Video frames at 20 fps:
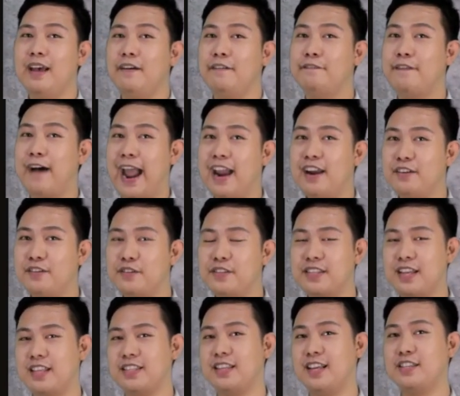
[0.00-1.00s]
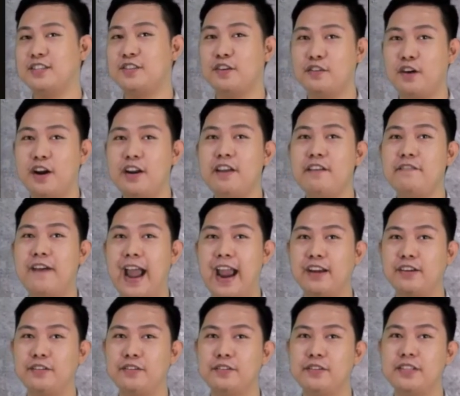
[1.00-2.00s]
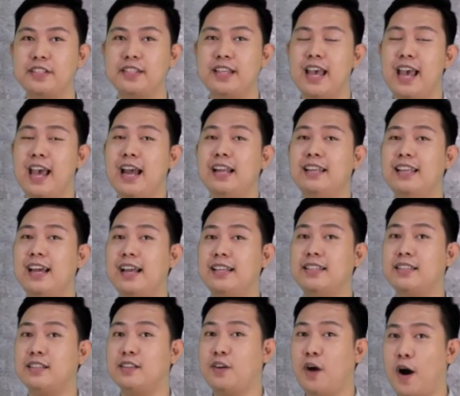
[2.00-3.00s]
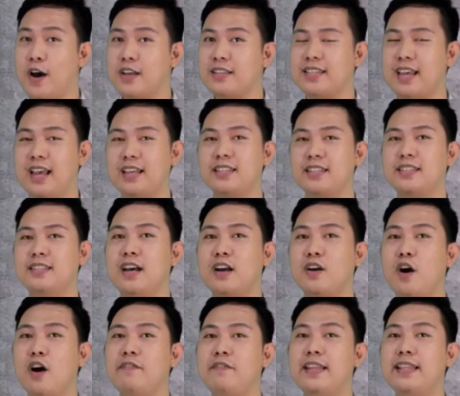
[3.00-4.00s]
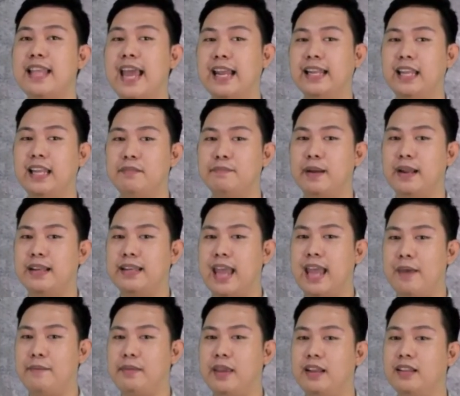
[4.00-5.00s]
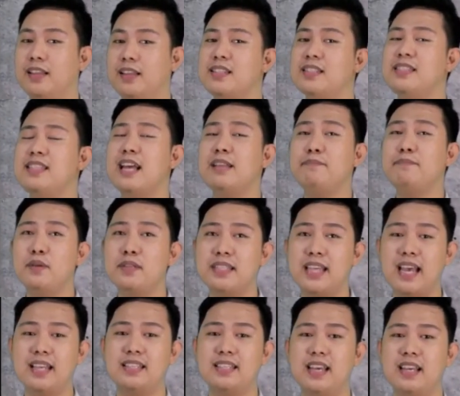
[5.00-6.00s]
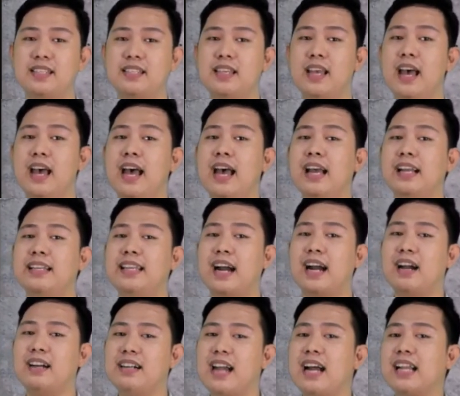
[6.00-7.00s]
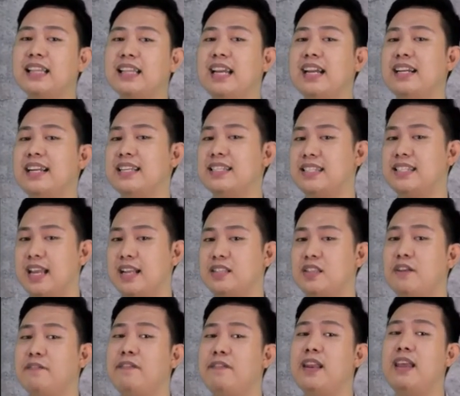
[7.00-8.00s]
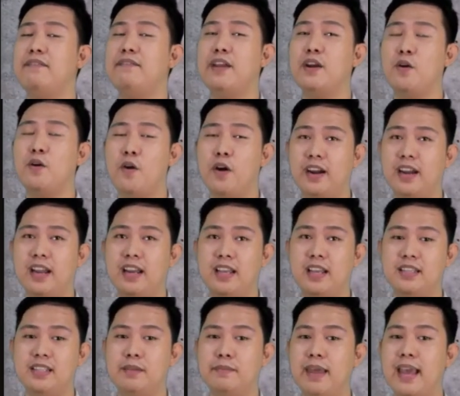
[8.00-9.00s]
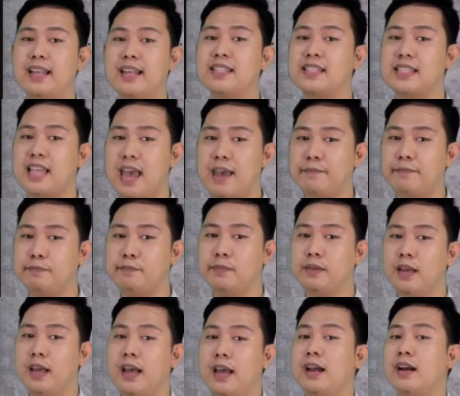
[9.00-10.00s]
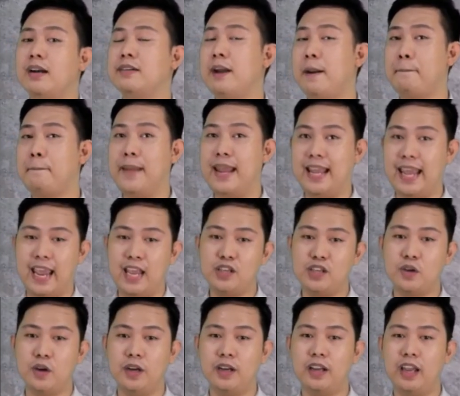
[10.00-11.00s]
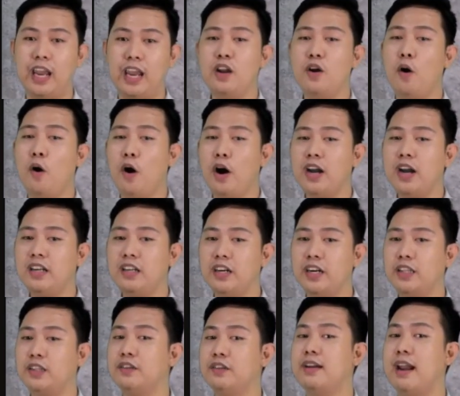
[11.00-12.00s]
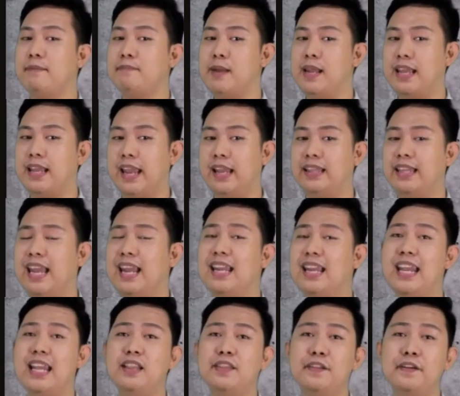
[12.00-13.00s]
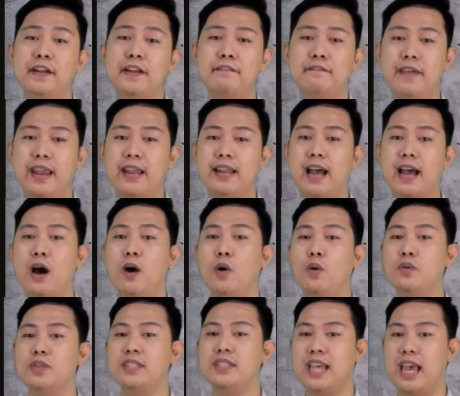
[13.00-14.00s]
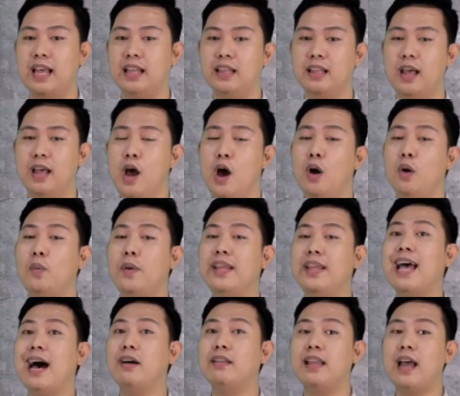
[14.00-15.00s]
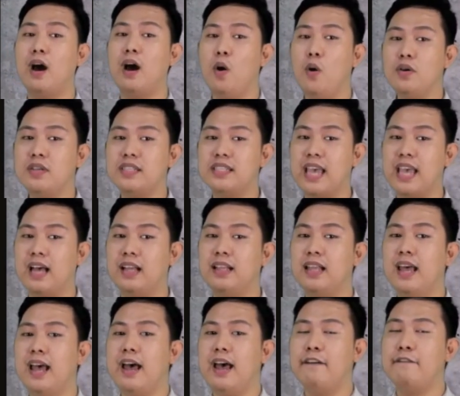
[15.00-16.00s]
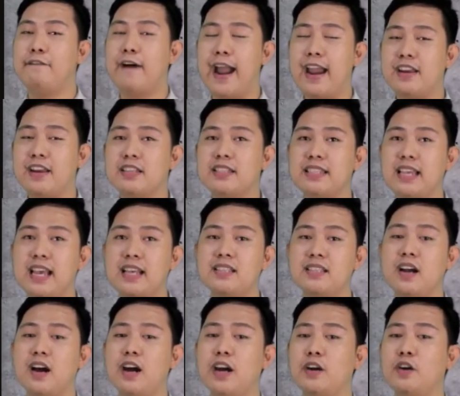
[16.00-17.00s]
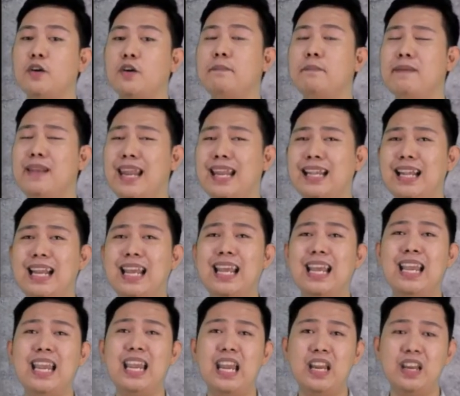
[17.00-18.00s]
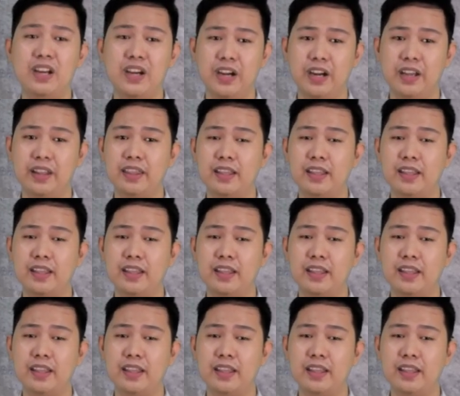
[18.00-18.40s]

Virus such as coronavirus that causes the COVID-19 pandemic does not possesses the characteristics of living organism except replication. In order to replicate, they need to invade a host cell. Without a host cell, viruses are completely inert